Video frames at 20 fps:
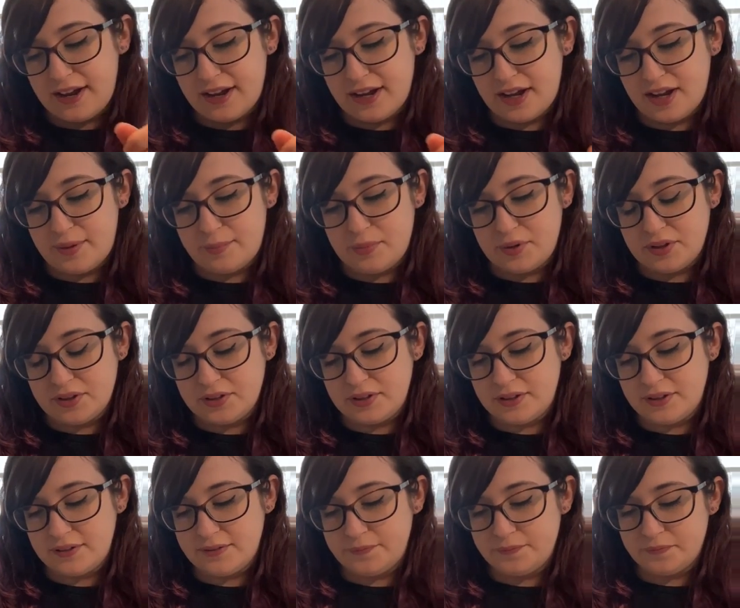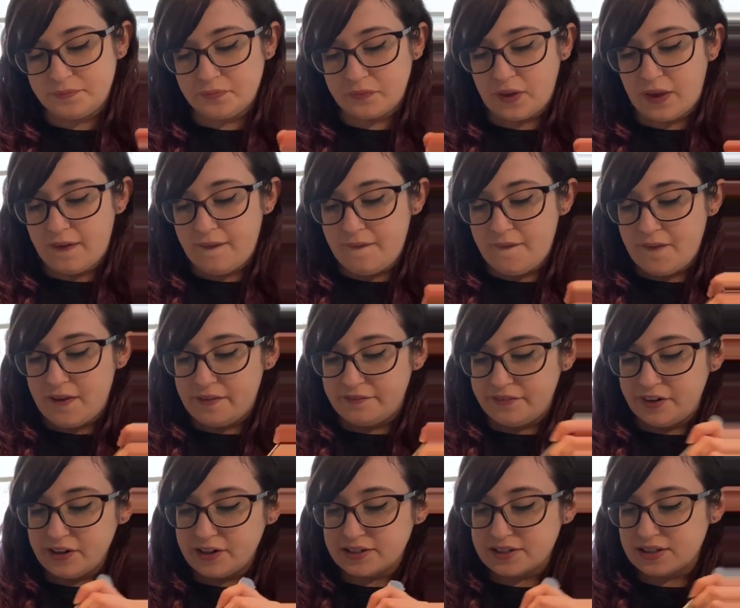I am
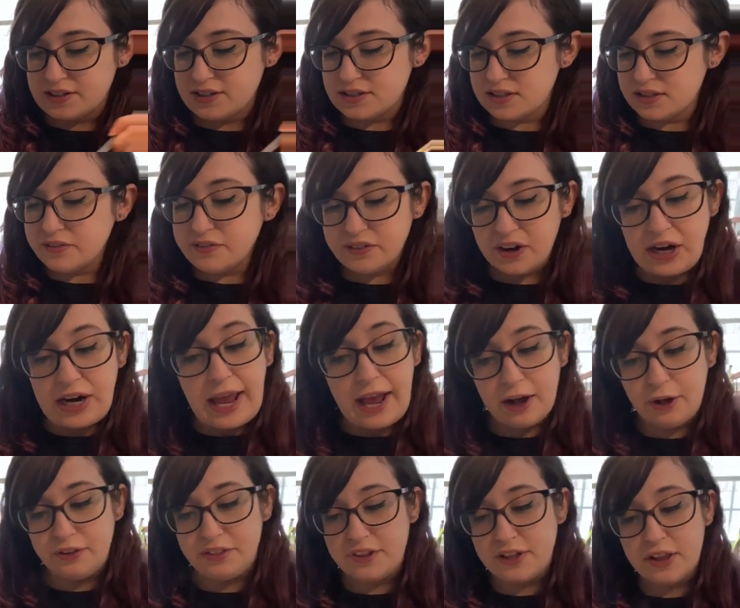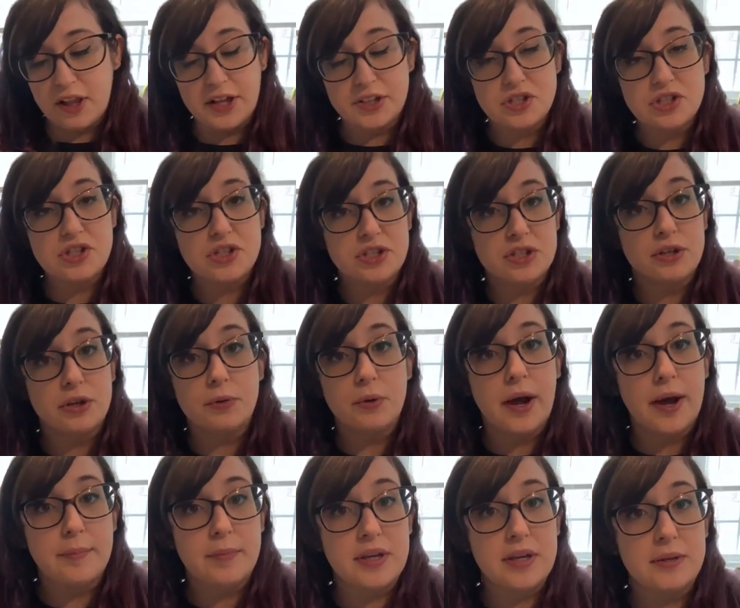very excited. This is a very healthy lunch too.
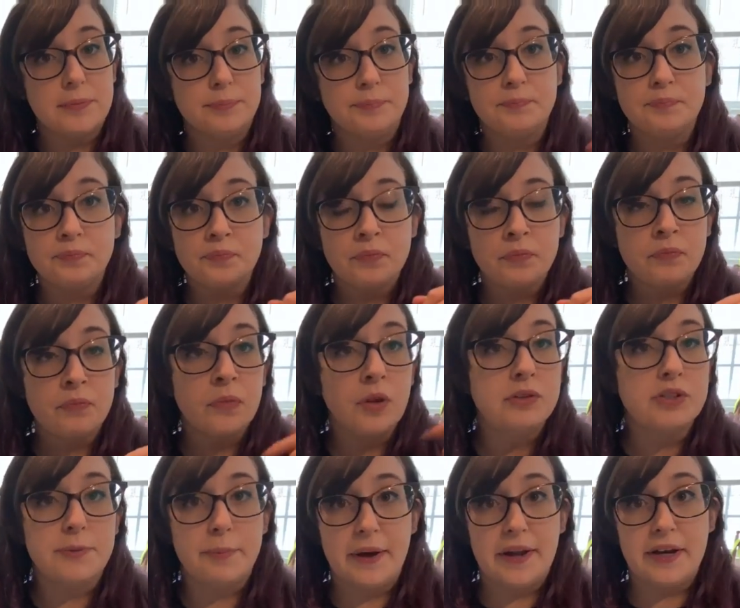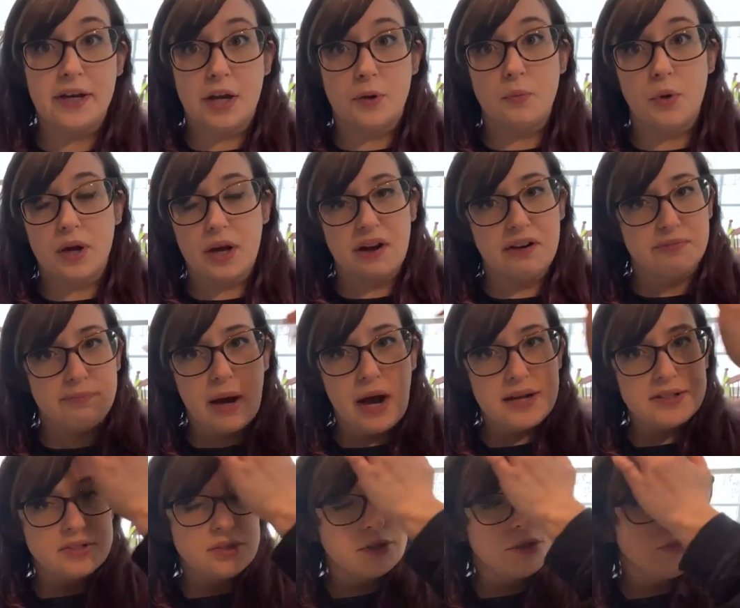I mean, depending on what kind of
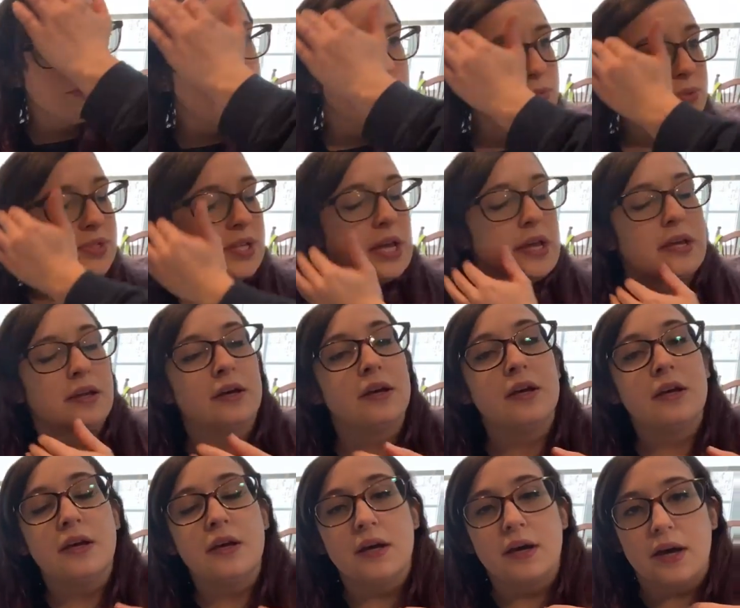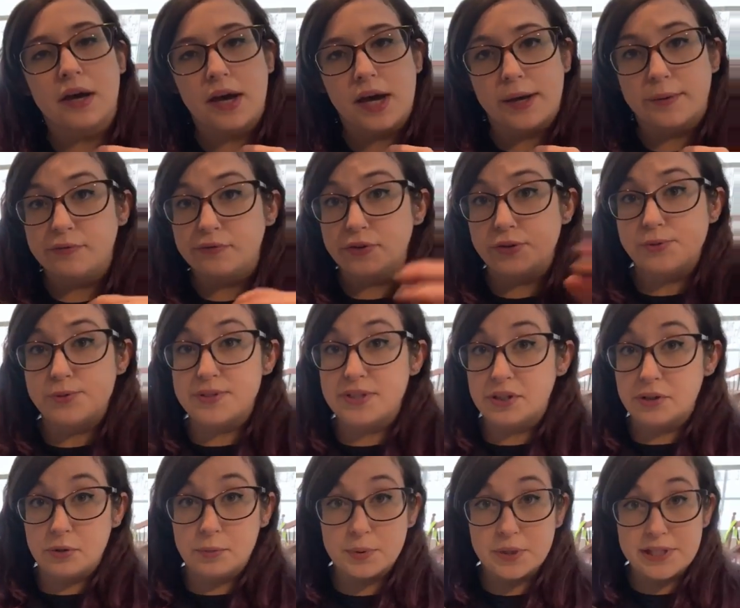pasta you're using, um, if you're
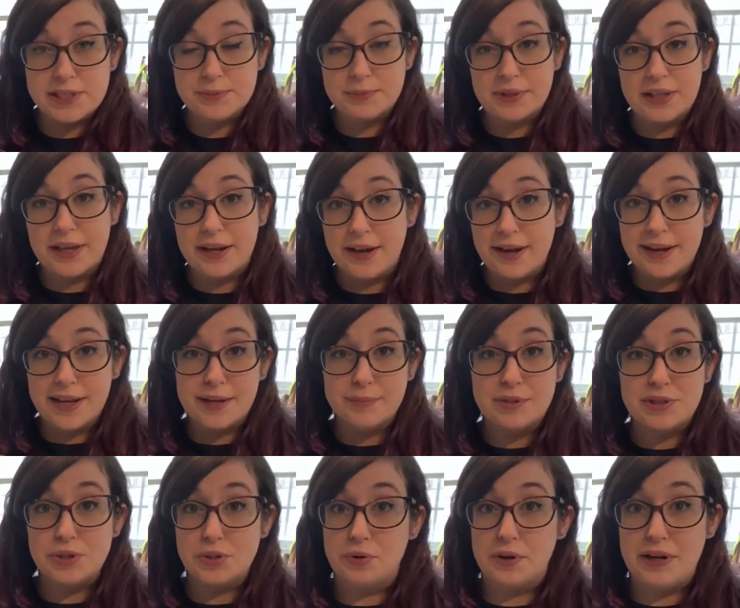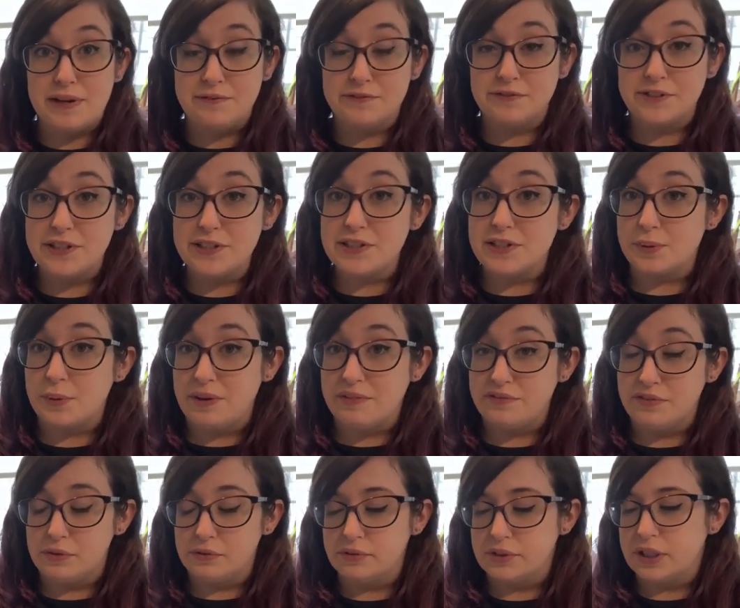using a replacement like I am, it's grain free, so
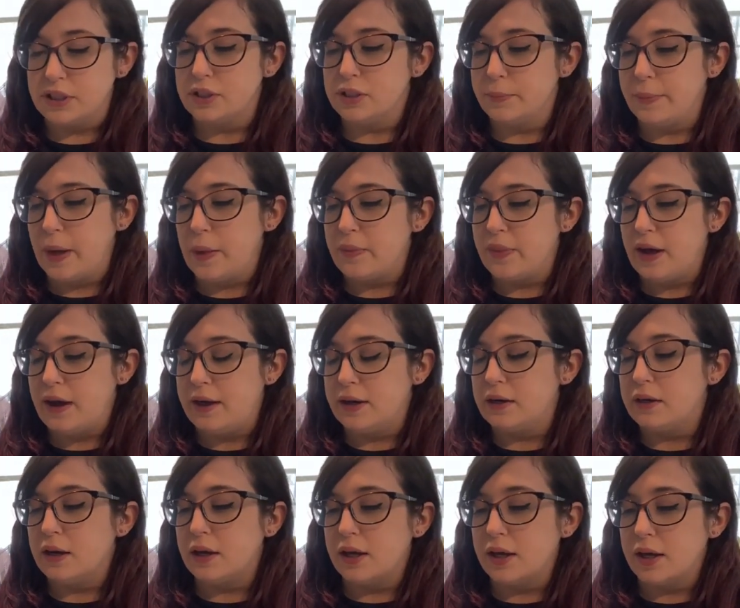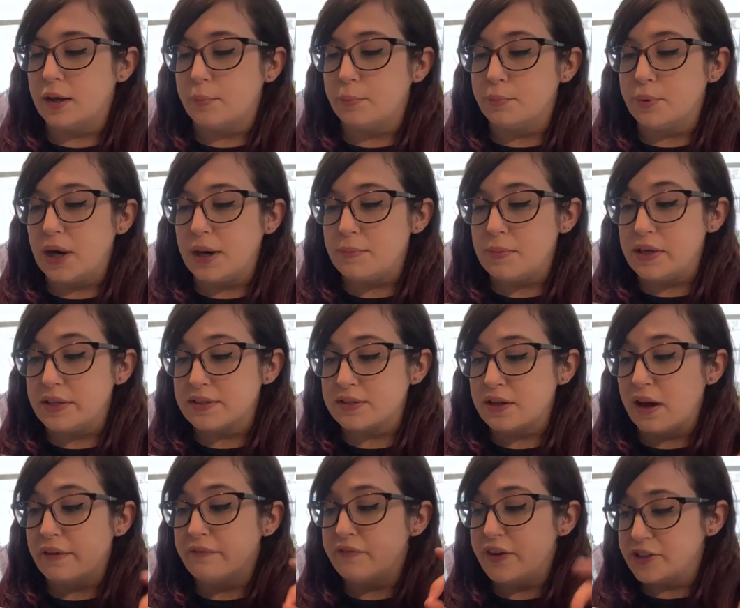I feel really good about that. Um, but I mean,
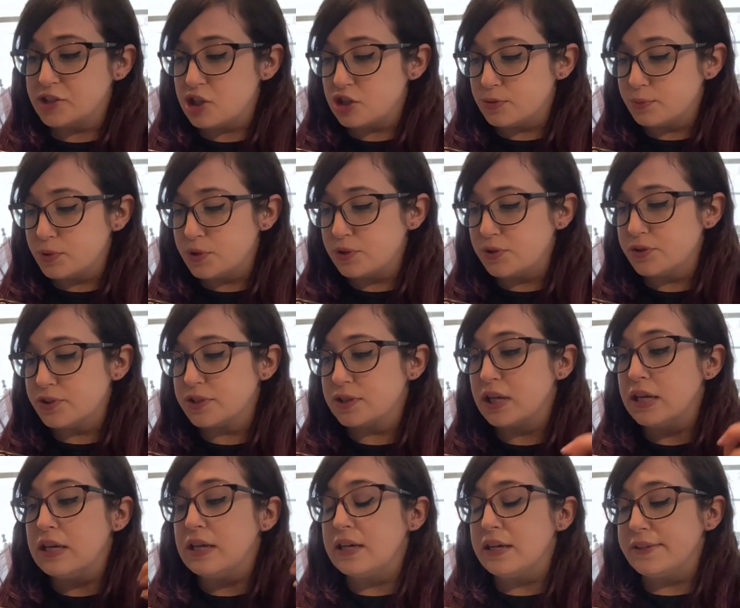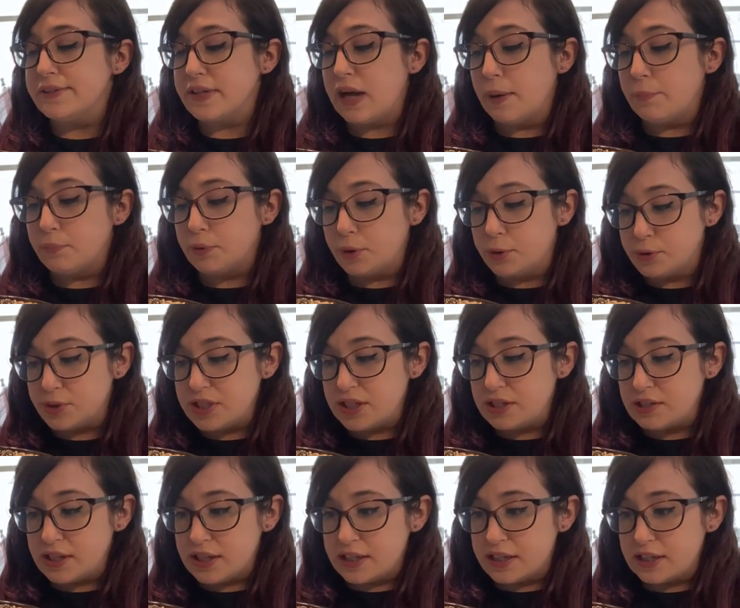it's got vegetables, it's got
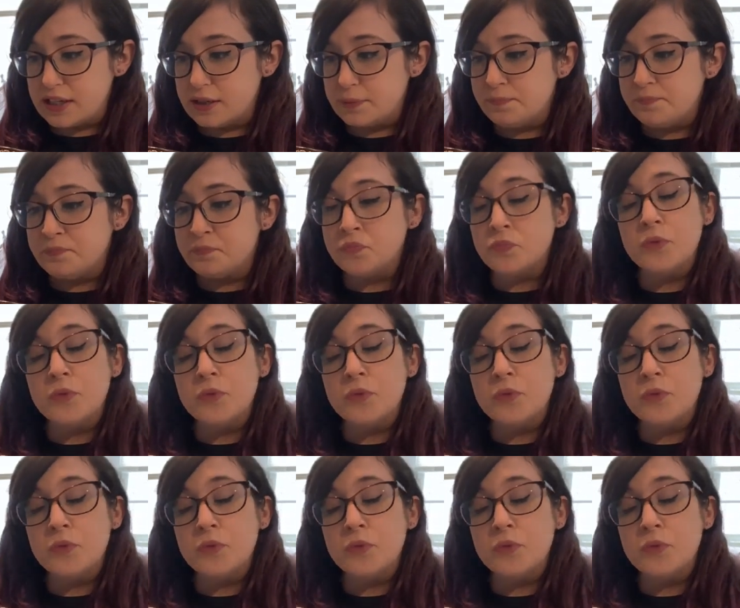protein in it.